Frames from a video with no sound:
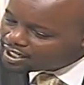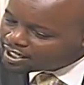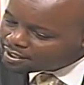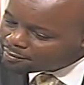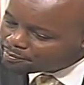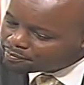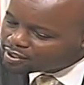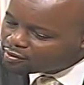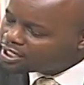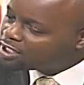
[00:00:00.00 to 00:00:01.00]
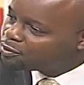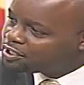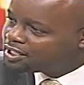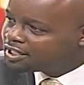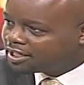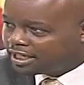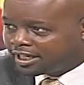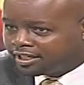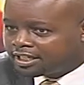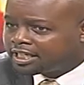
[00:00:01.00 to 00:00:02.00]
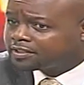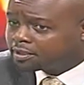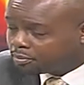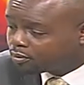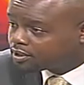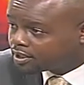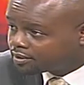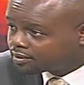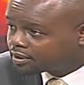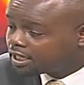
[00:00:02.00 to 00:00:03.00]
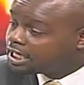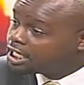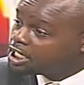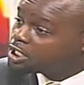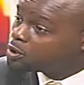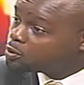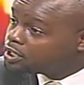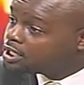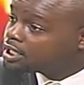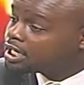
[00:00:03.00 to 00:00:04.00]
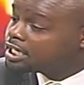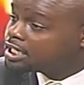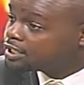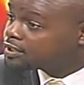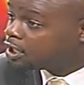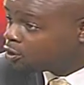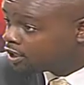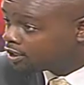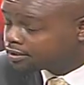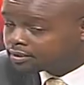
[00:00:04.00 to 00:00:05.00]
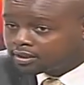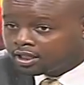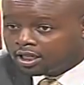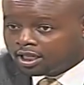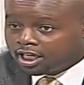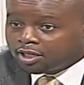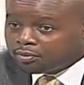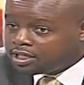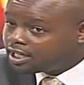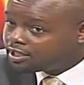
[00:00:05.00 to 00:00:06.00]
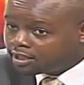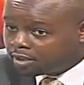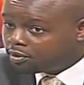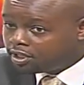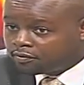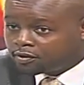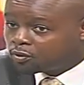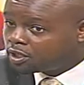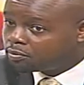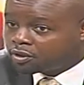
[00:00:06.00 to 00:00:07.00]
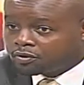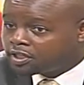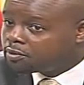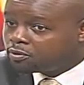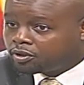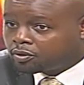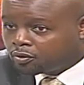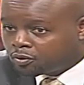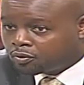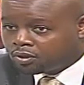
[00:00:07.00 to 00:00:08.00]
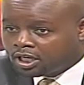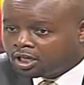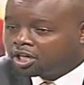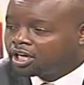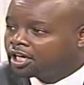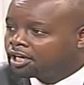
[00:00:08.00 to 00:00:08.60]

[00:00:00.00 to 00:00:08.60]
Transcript: um, Raila Odinga and NASA supporters, including NASA lawyers, and Milly, I, I, believe, is one because anybody who, uh,